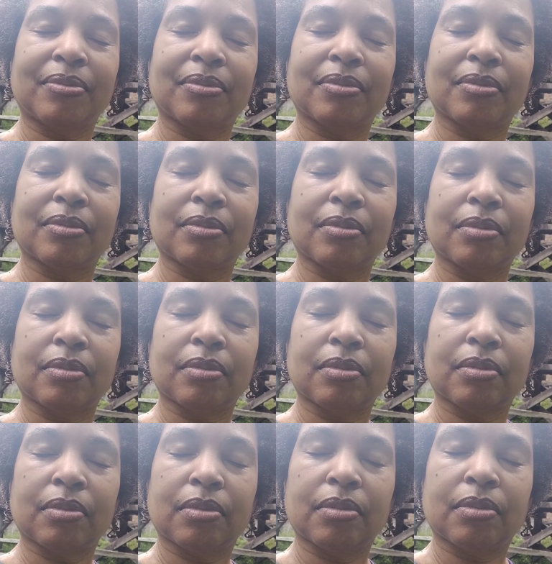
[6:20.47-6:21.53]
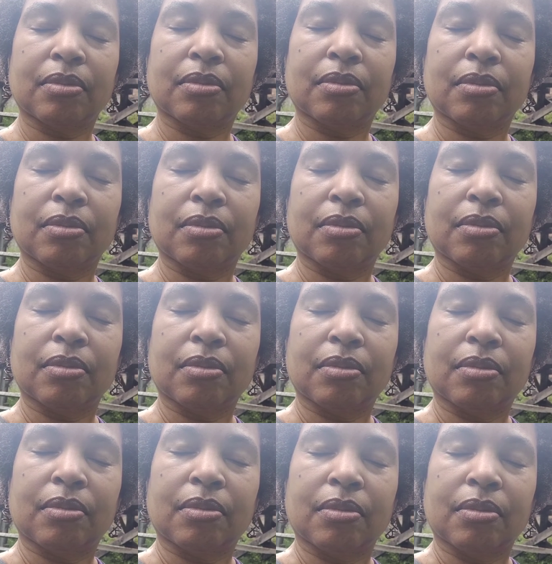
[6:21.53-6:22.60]

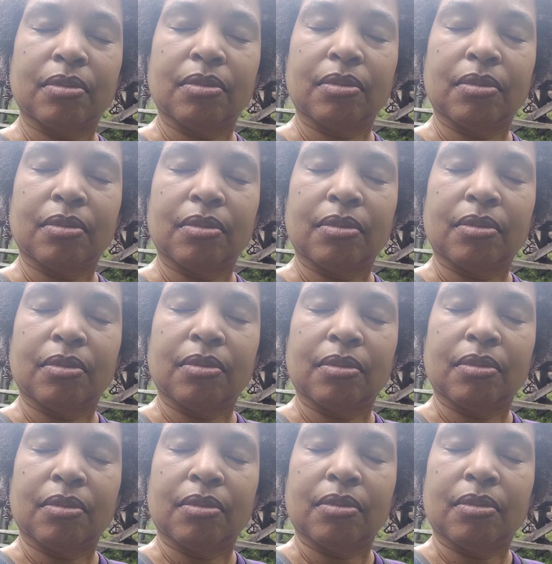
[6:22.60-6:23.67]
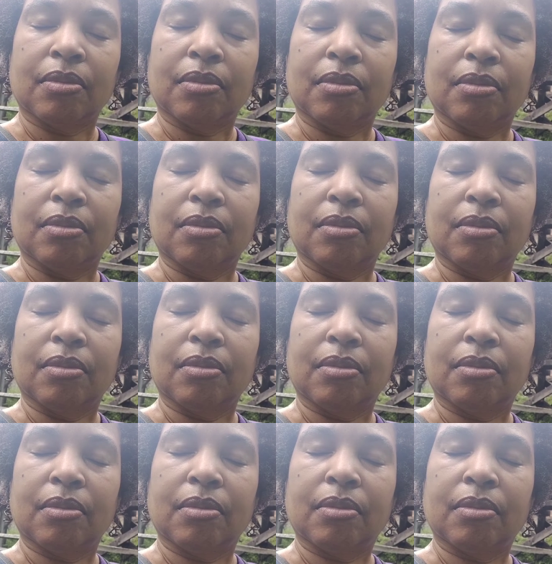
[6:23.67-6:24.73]

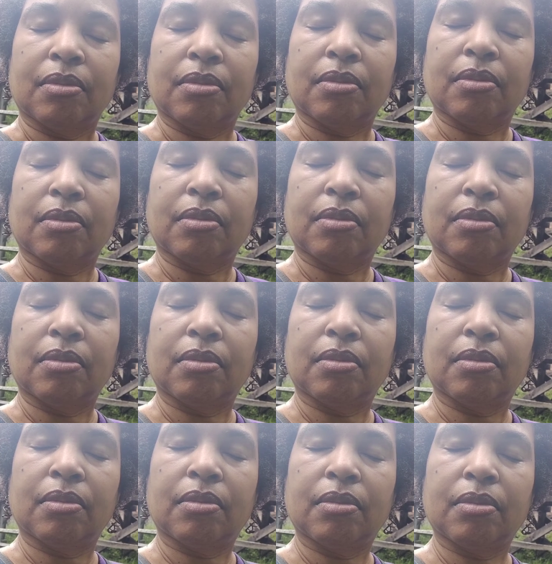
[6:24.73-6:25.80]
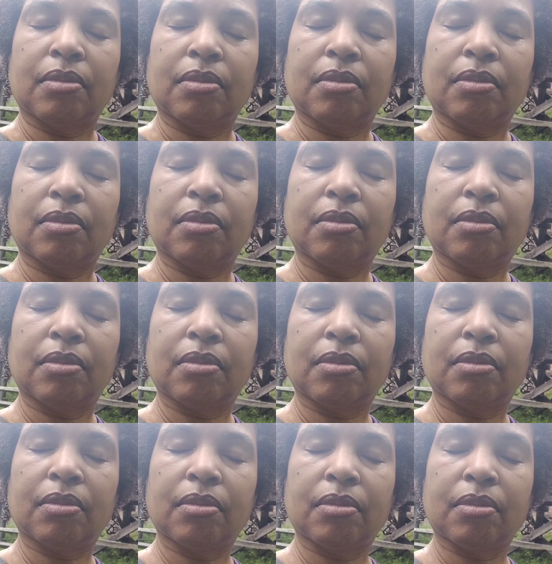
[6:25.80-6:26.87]

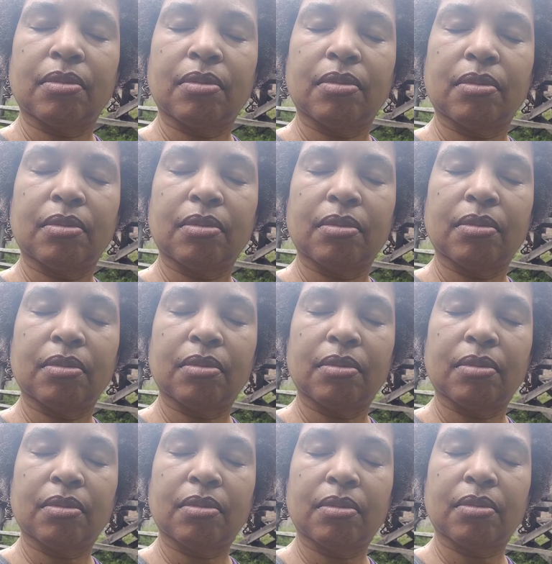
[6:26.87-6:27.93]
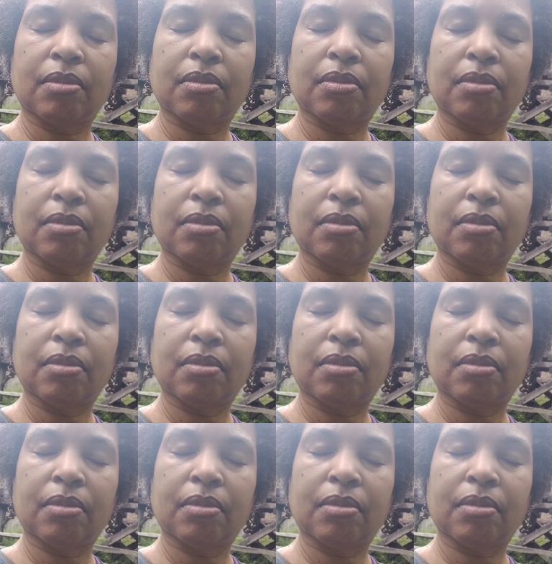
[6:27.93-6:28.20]
[no speech]